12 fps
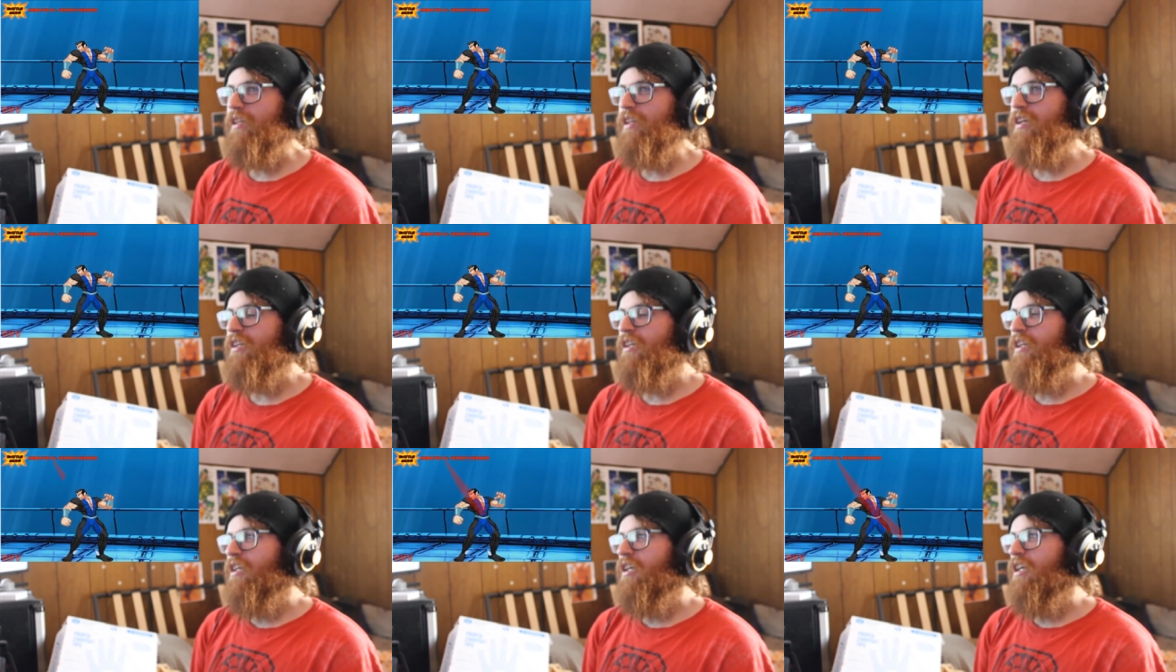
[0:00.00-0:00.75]
there.
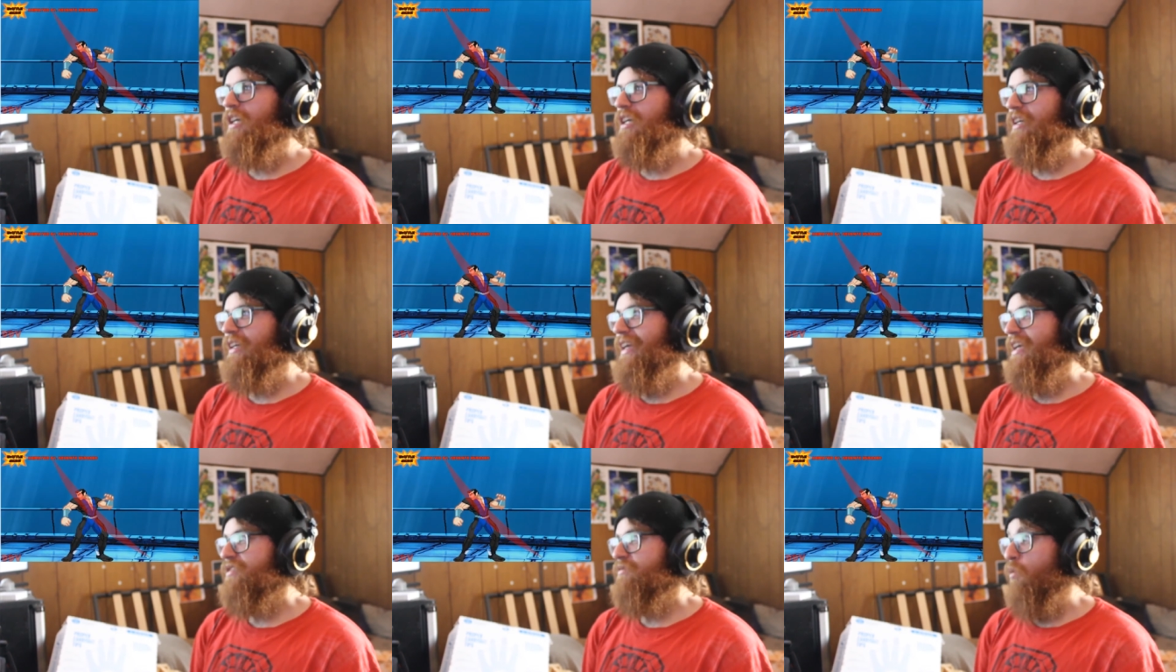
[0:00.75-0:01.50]
Uh, he
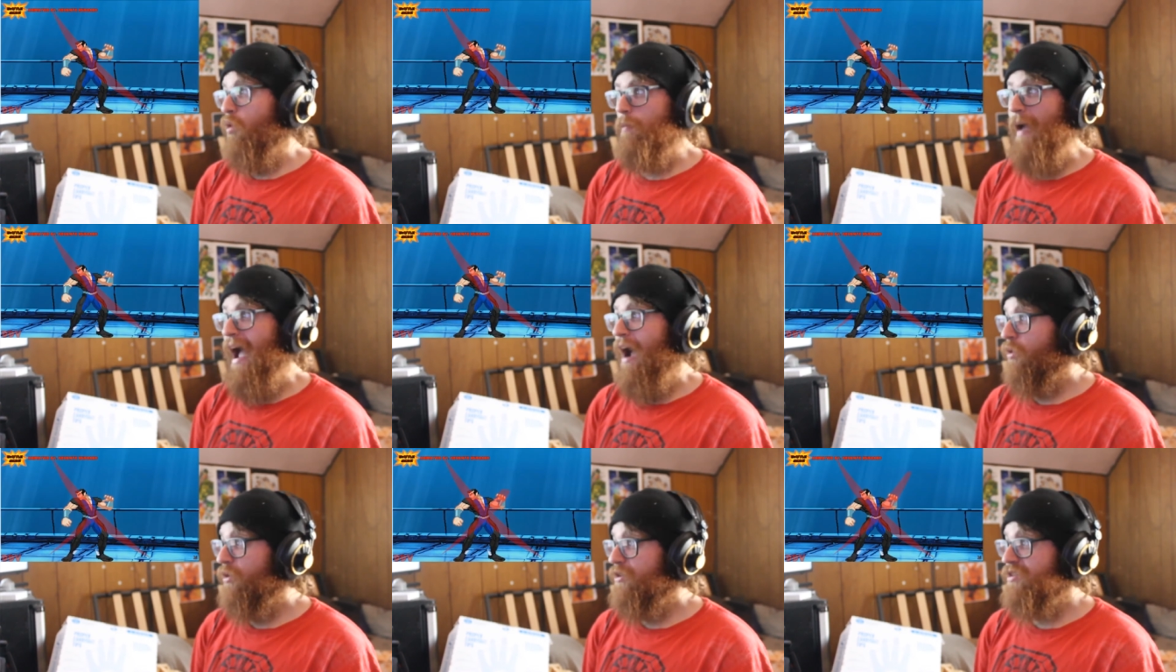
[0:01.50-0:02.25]
has more
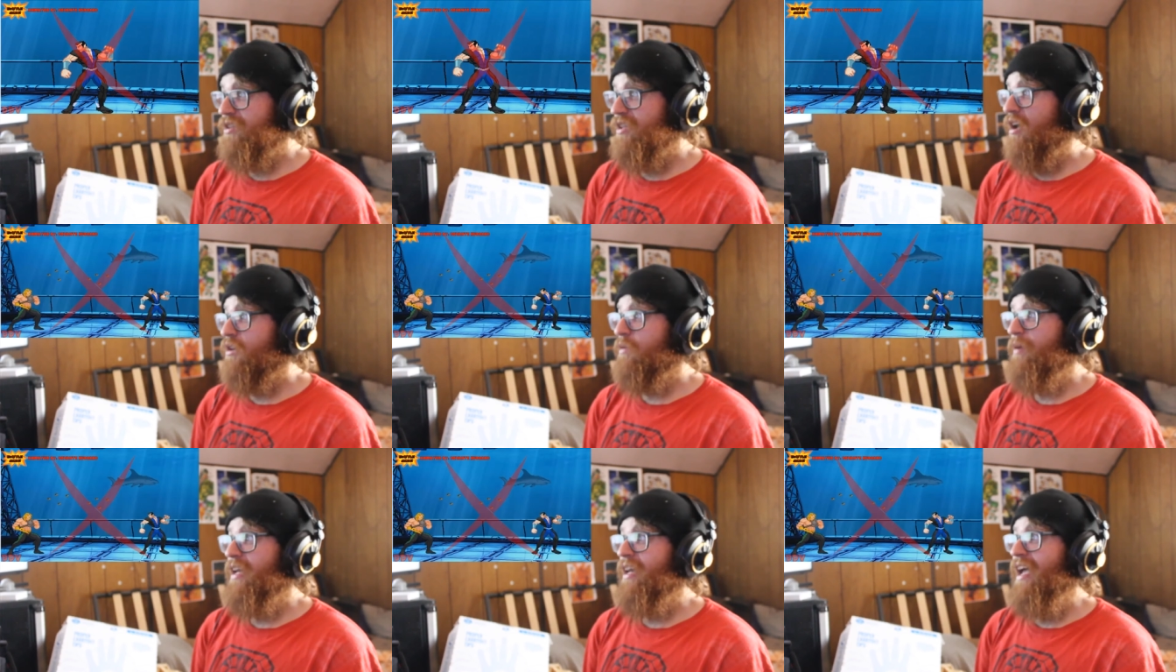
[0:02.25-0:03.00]
powers than
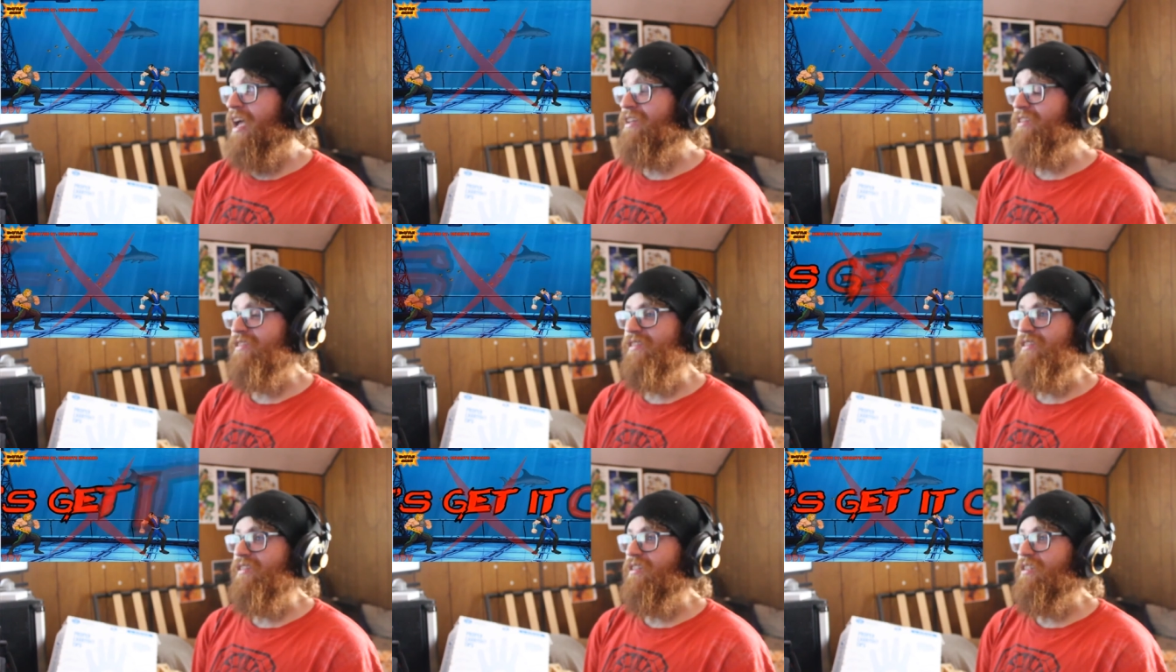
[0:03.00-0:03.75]
Aquaman
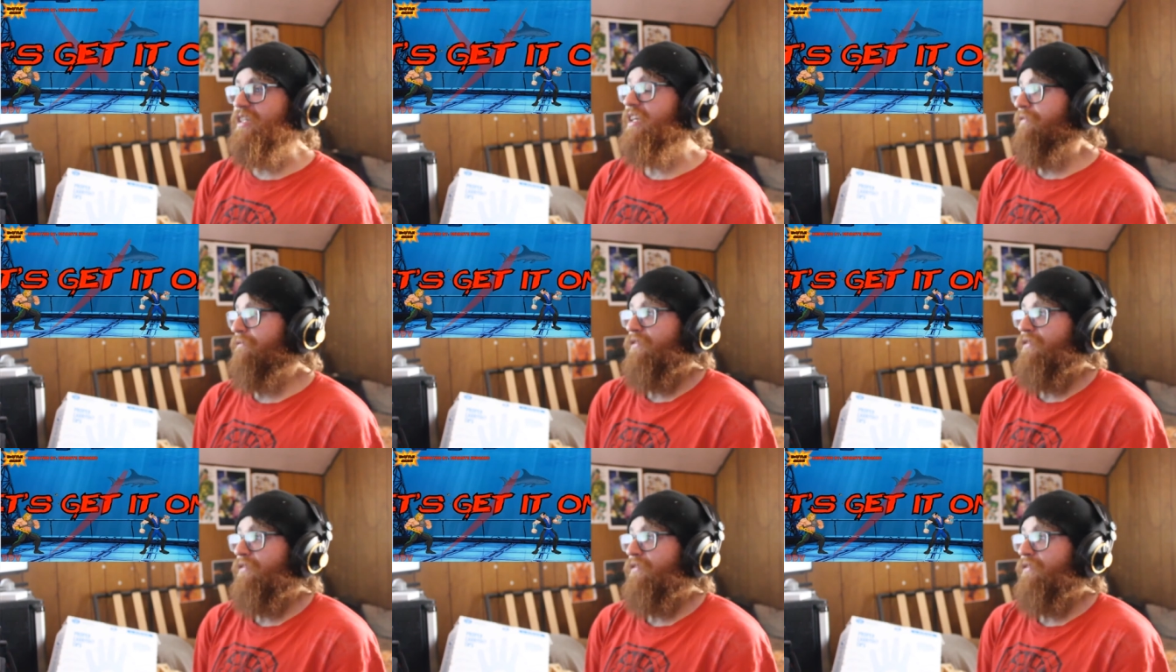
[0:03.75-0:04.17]
has. He can